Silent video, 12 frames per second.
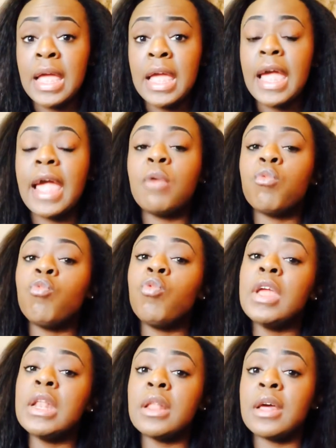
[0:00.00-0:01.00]
and
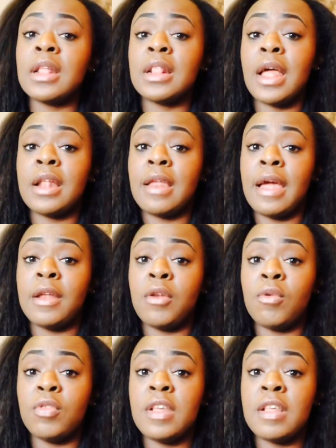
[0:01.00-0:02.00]
relook at that
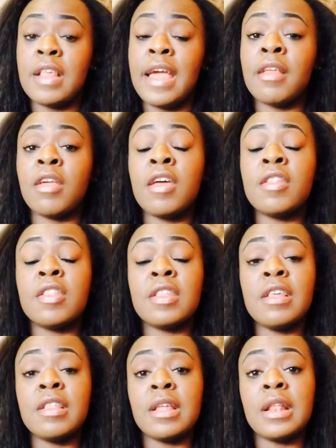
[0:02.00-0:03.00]
diagnosis and
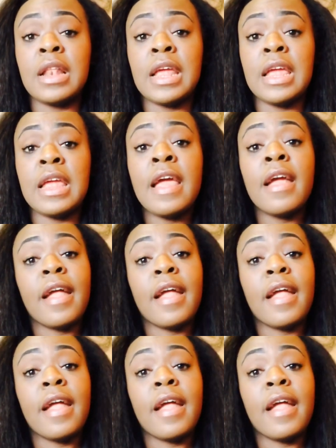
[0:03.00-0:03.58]
consistently